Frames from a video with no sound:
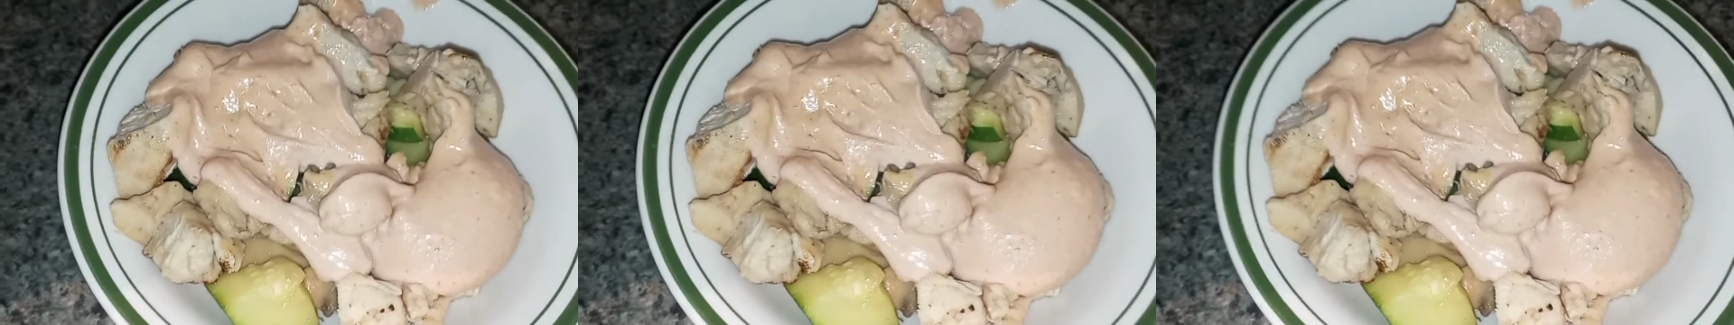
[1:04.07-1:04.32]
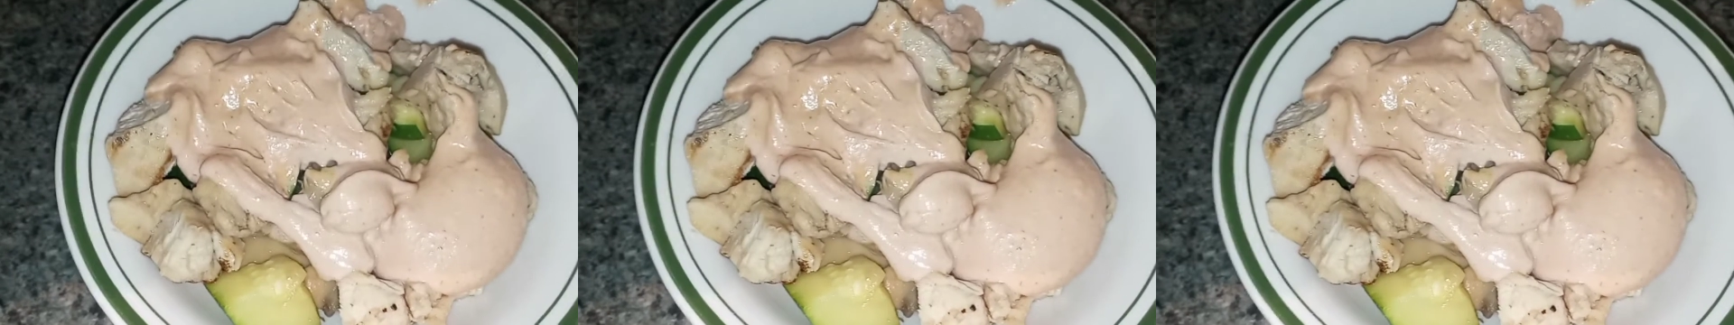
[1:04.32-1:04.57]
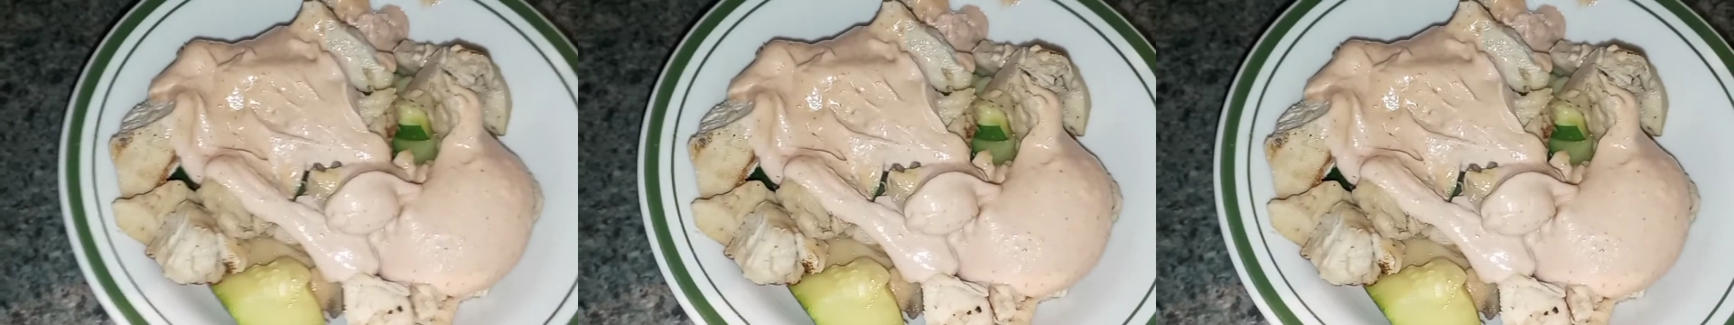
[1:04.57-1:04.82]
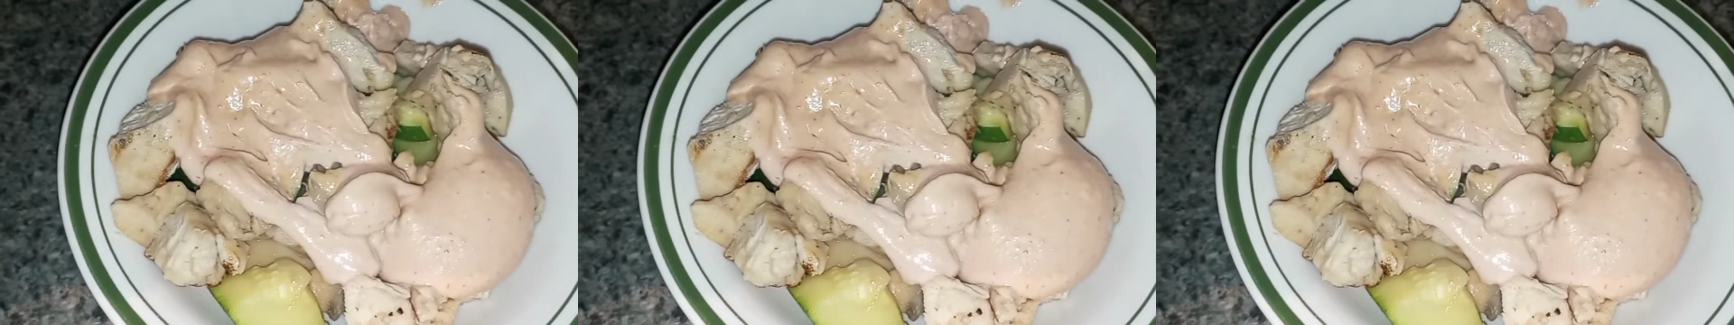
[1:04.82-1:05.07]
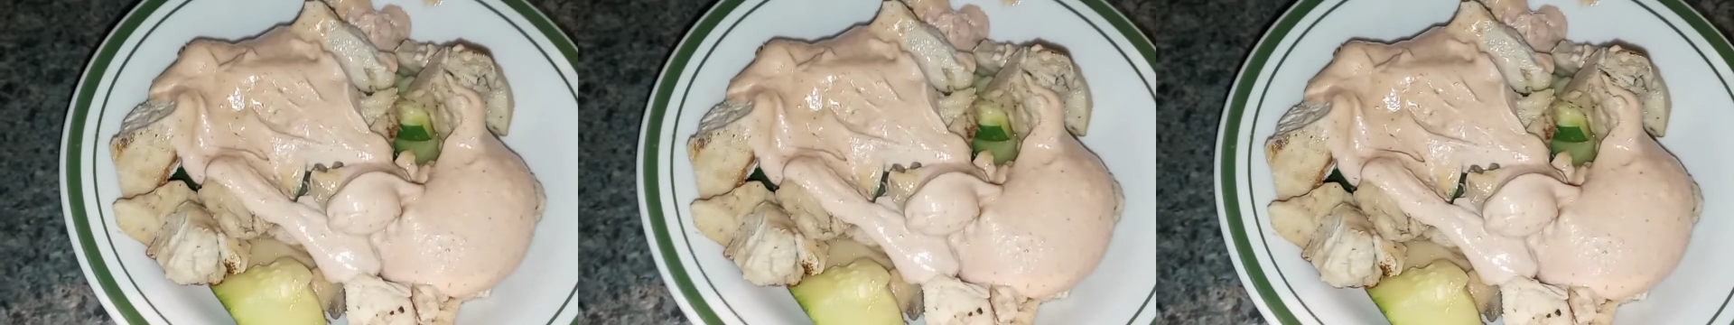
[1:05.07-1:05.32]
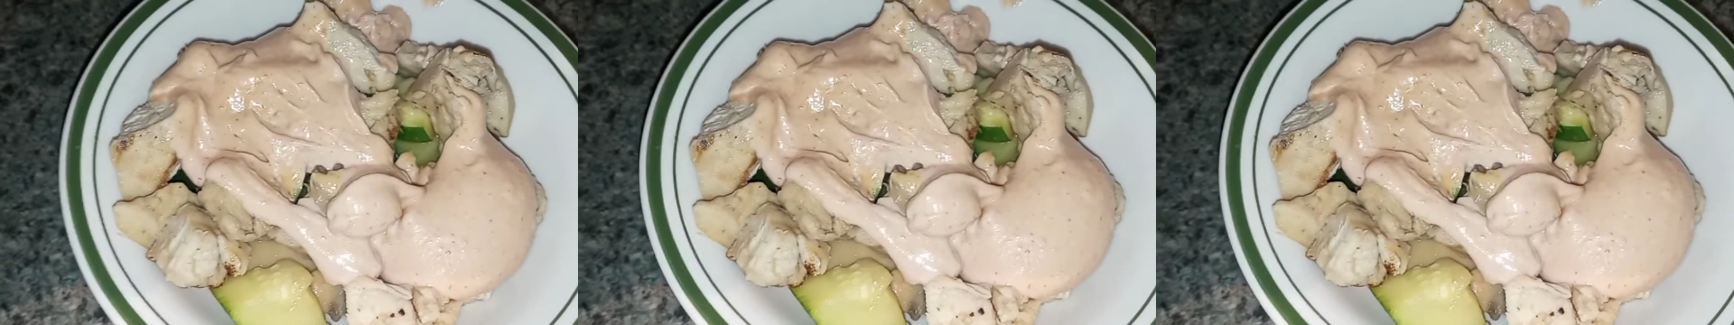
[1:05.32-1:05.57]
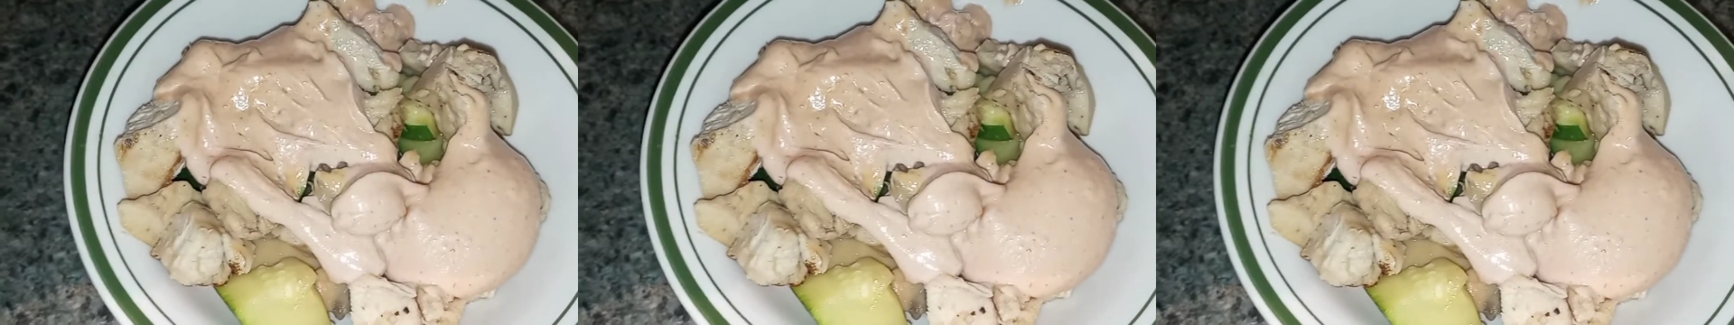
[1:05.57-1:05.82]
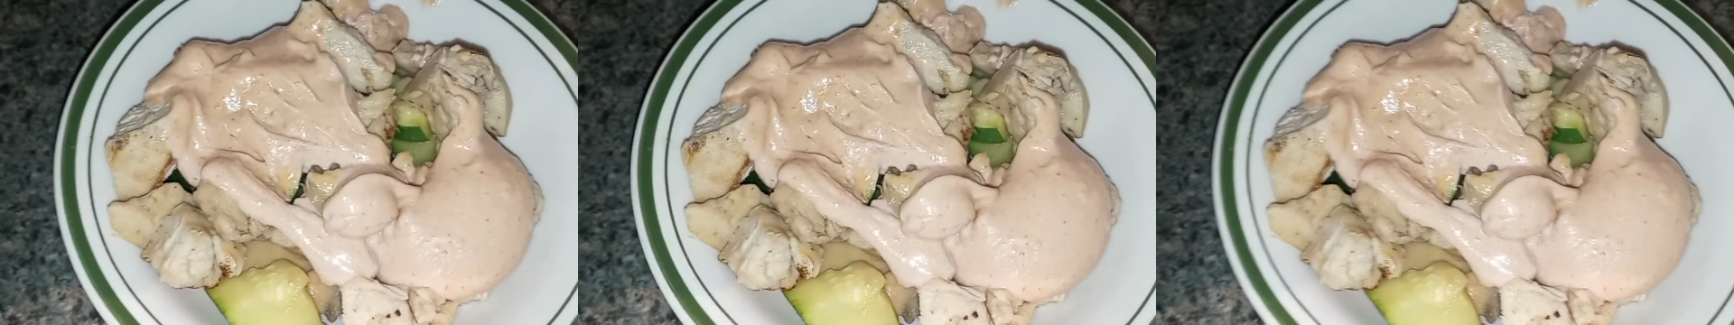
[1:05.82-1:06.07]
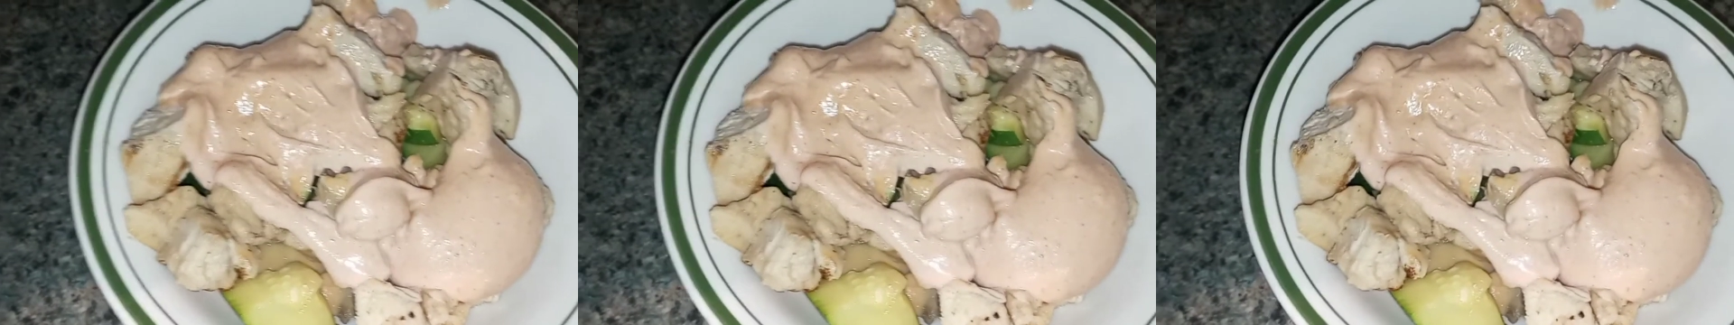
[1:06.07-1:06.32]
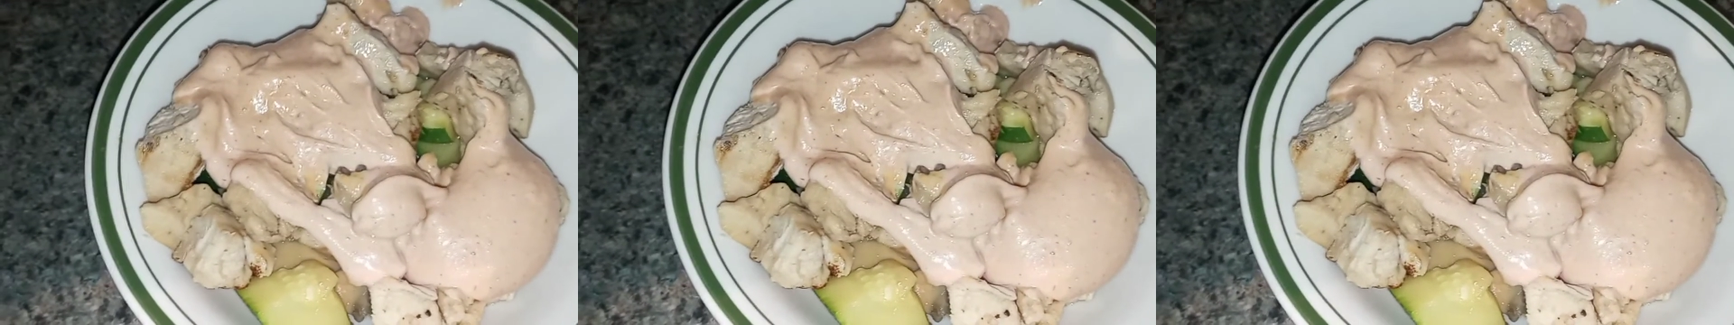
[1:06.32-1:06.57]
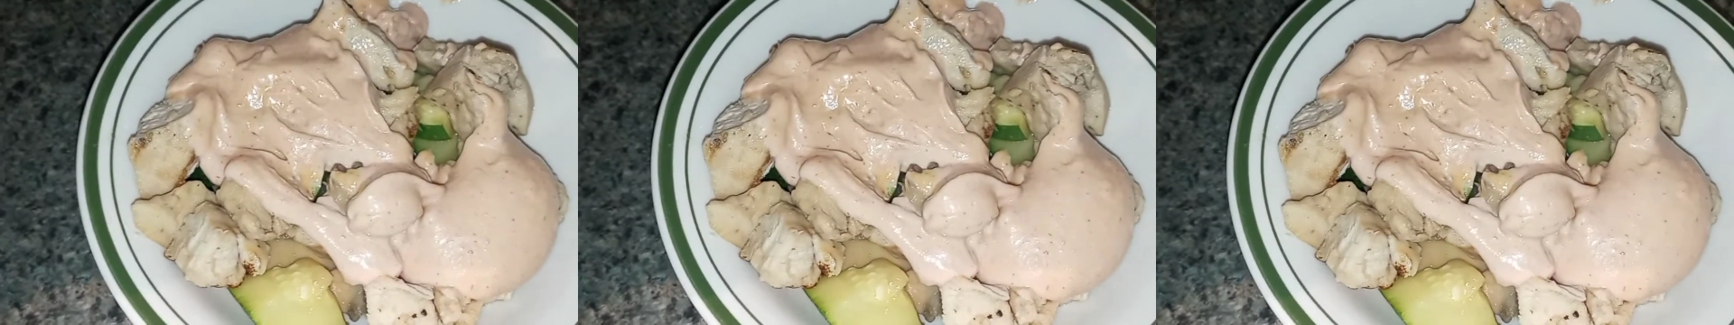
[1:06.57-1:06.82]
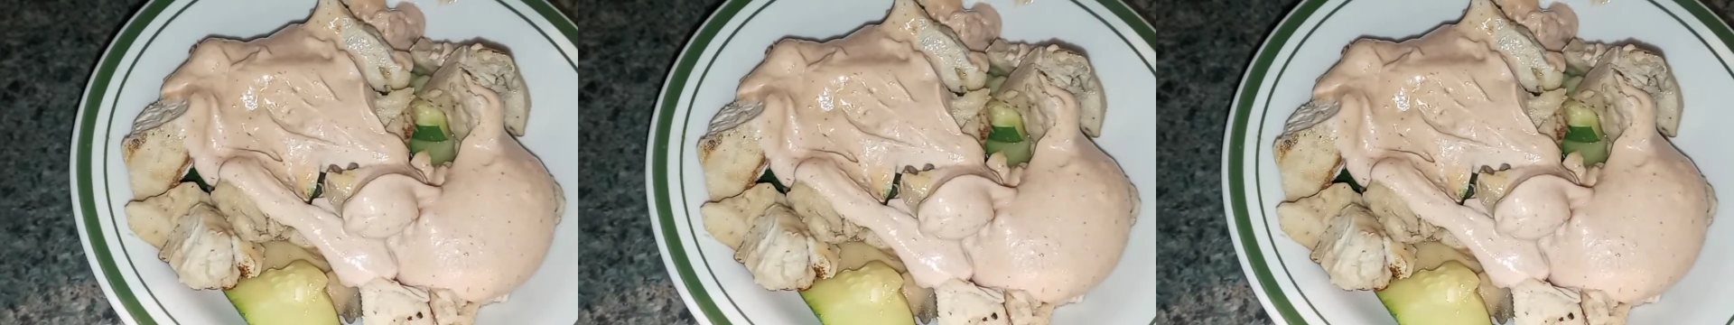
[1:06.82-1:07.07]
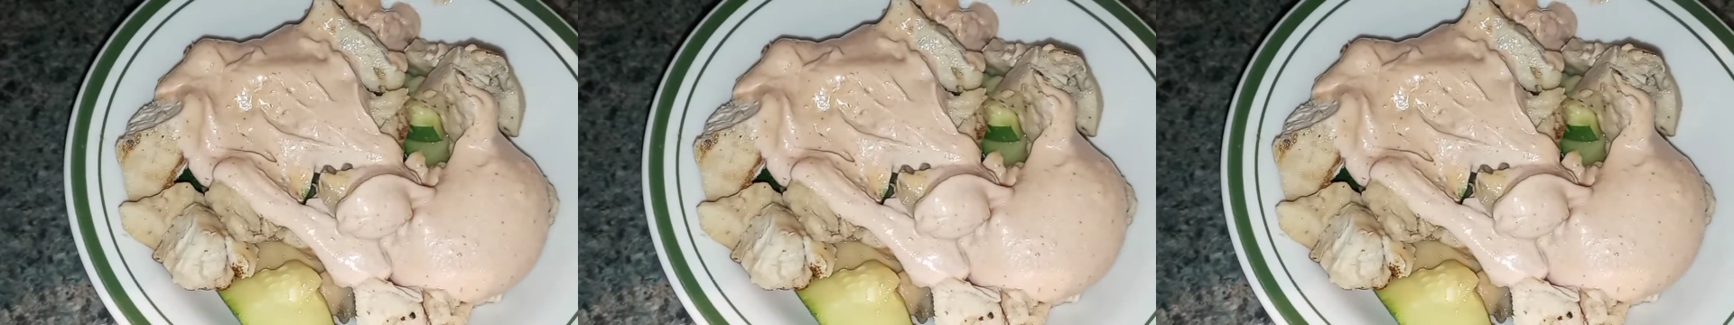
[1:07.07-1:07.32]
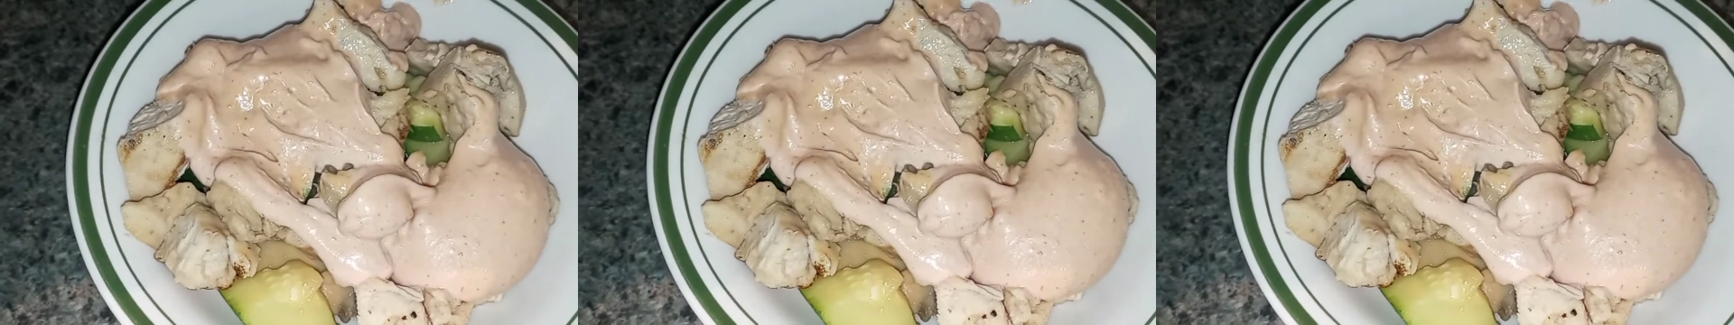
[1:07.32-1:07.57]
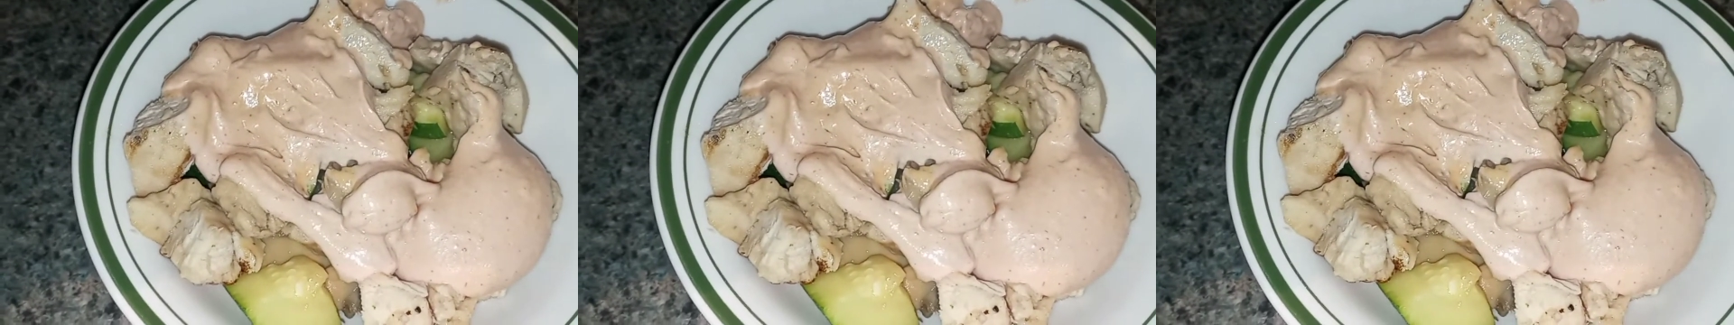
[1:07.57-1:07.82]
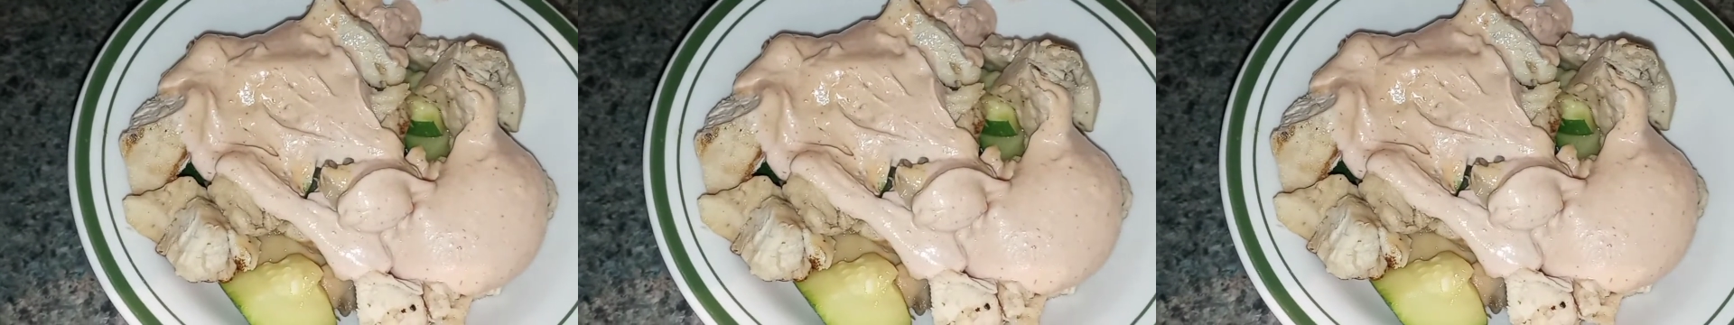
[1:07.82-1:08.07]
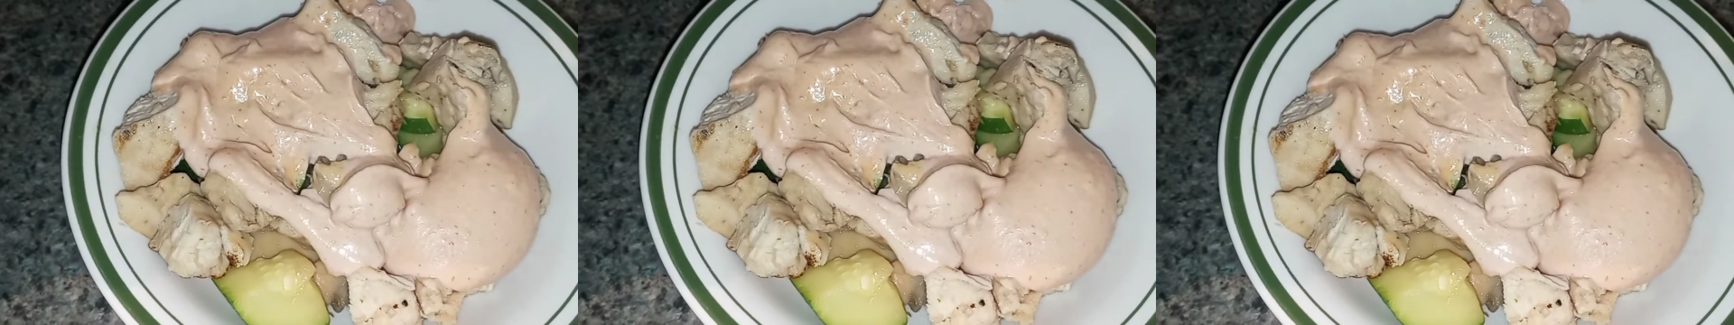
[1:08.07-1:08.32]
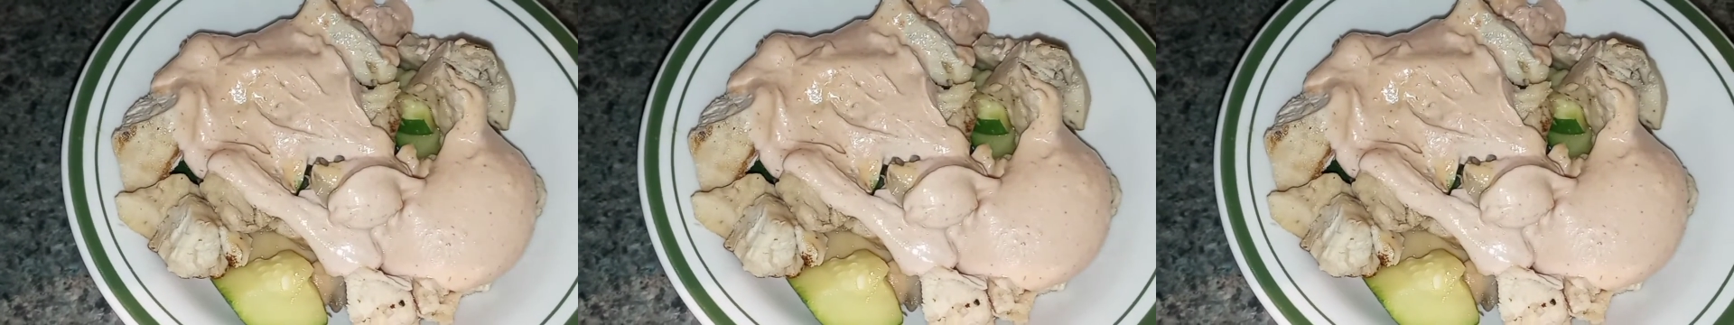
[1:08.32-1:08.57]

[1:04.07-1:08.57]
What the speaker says: [unreadable: no face in view]